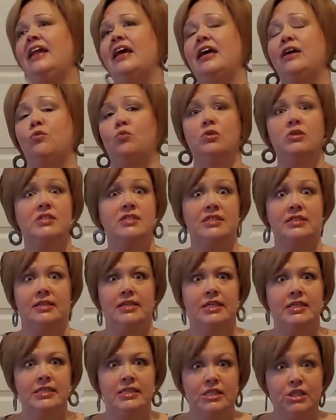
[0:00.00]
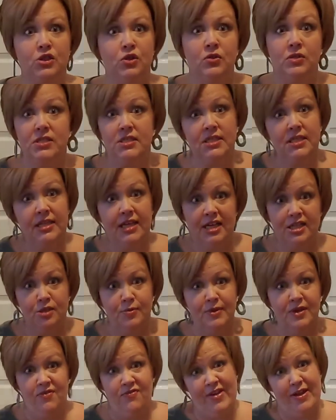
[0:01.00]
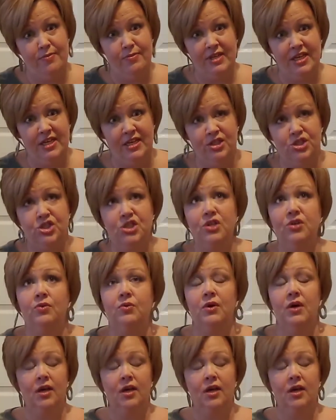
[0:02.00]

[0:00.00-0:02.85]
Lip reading: And we'll continue to see that to be a family issue.